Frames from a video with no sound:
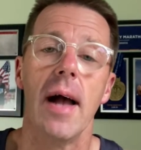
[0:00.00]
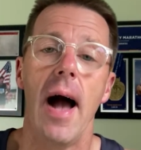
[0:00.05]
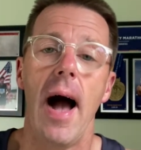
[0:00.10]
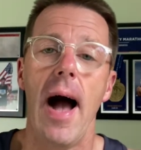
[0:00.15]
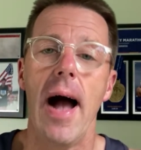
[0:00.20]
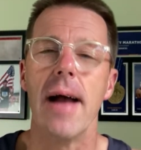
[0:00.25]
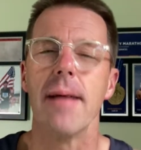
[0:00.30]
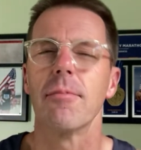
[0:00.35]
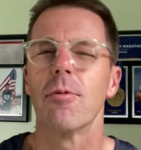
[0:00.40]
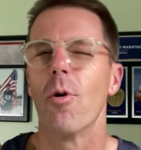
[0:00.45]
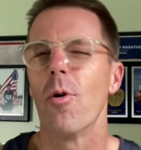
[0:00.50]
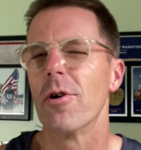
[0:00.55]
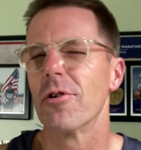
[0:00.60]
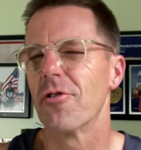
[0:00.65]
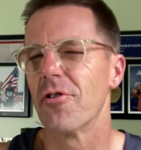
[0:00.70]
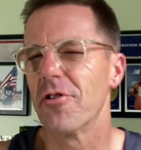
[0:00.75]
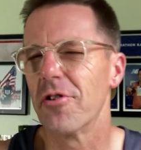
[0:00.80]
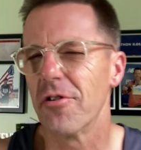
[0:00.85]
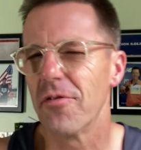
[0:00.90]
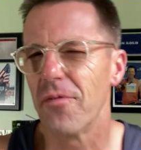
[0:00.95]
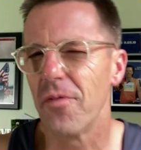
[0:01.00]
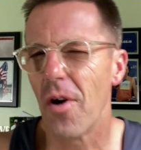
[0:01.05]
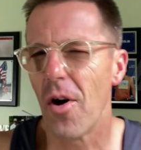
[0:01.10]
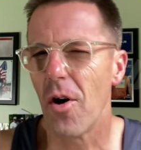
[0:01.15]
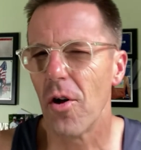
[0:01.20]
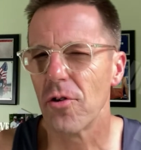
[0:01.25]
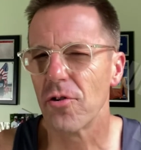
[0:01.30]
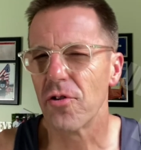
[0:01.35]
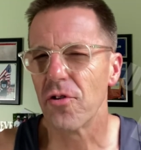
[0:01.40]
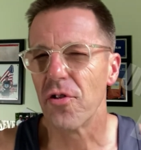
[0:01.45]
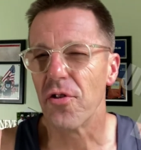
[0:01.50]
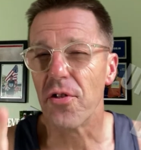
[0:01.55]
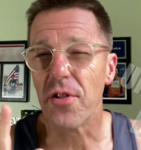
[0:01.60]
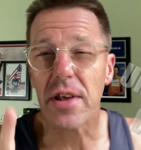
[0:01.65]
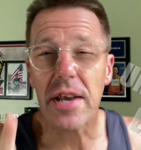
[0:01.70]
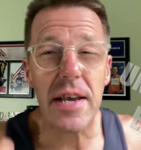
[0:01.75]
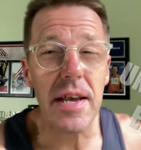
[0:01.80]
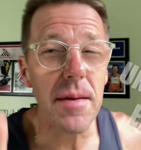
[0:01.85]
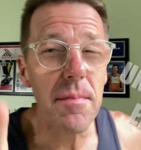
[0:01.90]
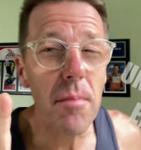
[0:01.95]
I am going to divulge
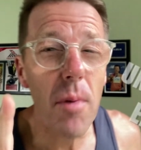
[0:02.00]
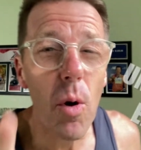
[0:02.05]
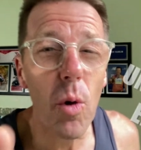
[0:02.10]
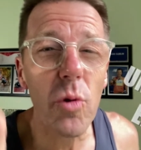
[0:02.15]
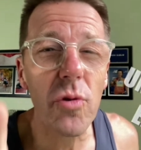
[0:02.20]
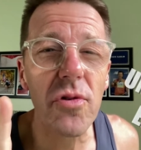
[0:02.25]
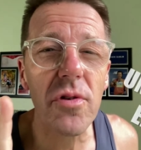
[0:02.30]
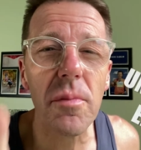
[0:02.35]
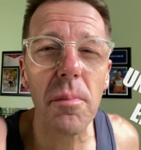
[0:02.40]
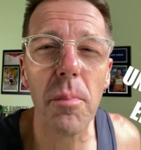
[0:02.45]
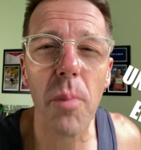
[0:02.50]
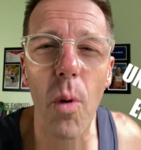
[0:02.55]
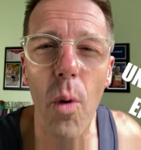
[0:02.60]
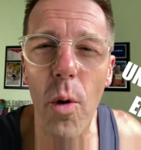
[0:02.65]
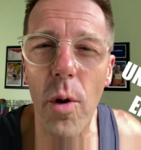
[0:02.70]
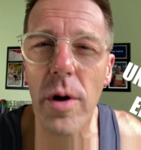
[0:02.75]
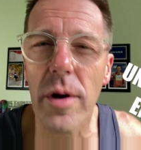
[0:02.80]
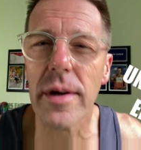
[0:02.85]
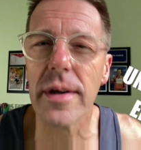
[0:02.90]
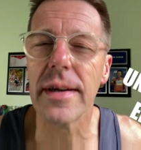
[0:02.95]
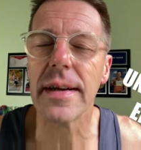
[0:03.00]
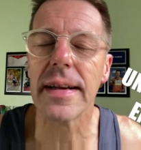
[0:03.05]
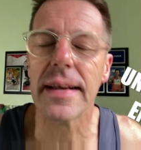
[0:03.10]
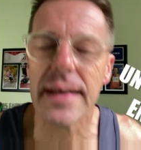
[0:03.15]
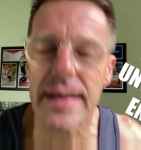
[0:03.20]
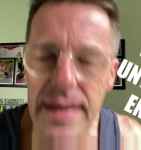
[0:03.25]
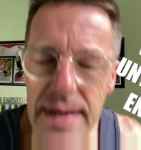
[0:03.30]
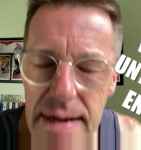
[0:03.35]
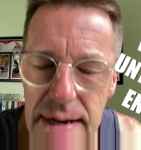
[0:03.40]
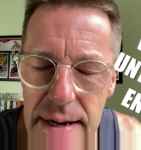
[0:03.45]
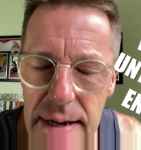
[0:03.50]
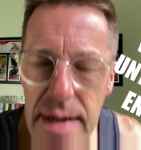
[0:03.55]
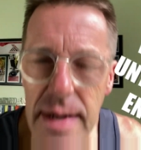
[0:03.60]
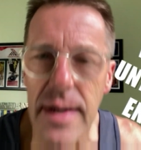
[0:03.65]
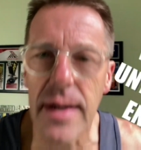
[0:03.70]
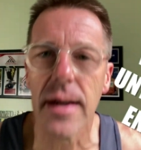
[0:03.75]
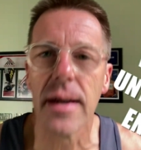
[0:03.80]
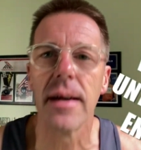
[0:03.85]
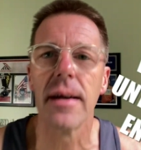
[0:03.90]
the most important key.